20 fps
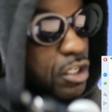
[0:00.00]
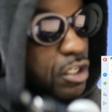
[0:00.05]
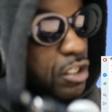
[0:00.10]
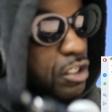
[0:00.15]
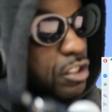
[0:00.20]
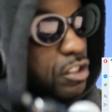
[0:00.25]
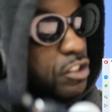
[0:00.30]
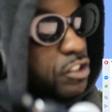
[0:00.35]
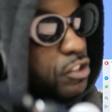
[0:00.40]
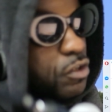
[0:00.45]

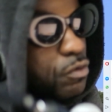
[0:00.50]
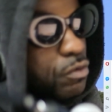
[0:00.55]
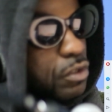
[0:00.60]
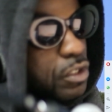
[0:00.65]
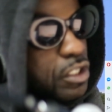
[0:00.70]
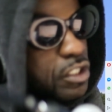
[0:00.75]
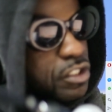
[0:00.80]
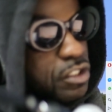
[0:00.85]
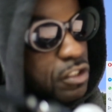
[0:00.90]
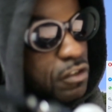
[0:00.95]
So
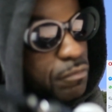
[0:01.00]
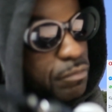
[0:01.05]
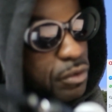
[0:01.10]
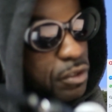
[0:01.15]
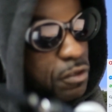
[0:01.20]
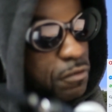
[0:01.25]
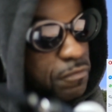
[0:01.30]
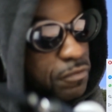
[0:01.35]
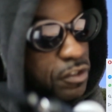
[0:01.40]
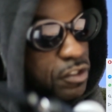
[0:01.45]
list of
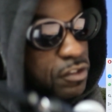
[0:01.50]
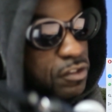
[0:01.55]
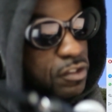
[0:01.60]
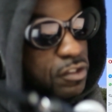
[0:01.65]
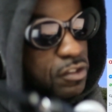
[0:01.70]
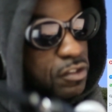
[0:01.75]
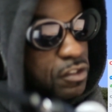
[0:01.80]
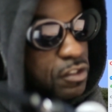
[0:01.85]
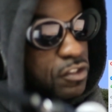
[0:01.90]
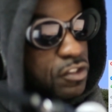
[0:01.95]
benefits
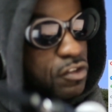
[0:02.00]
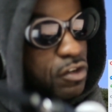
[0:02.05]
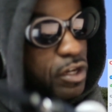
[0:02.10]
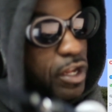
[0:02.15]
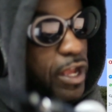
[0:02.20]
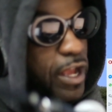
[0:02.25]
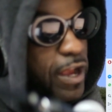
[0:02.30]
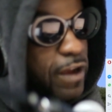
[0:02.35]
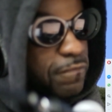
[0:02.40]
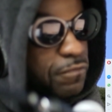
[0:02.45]
is gonna
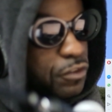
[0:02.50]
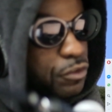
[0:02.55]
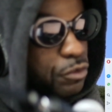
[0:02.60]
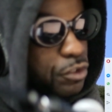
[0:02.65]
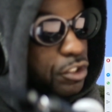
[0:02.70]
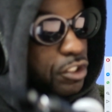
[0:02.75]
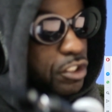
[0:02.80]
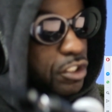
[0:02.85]
have three